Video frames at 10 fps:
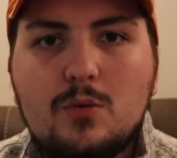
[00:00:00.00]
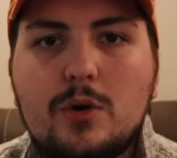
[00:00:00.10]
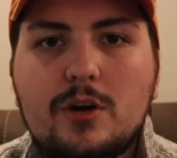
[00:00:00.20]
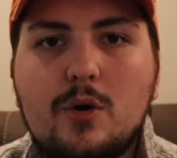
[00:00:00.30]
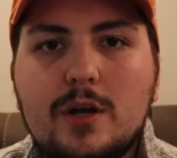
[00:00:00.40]

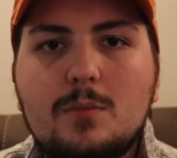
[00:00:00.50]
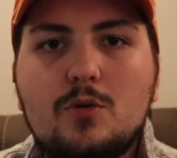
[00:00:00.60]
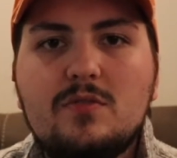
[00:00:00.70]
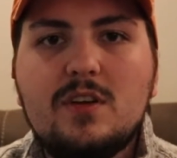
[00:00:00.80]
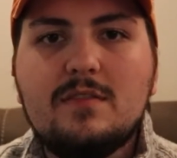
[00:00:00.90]
we are going to
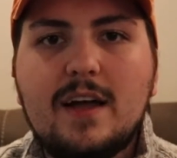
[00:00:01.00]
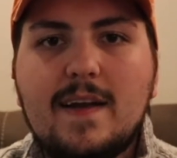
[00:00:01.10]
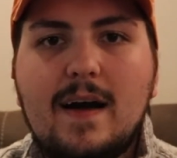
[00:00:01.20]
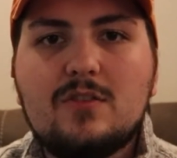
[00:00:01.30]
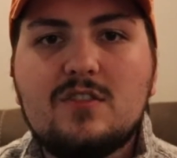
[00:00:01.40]
move the event
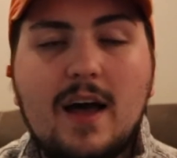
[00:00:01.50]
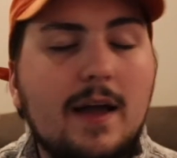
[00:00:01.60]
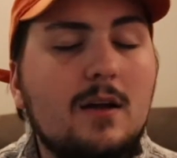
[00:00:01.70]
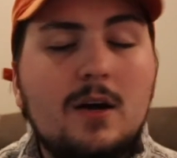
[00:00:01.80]
outside.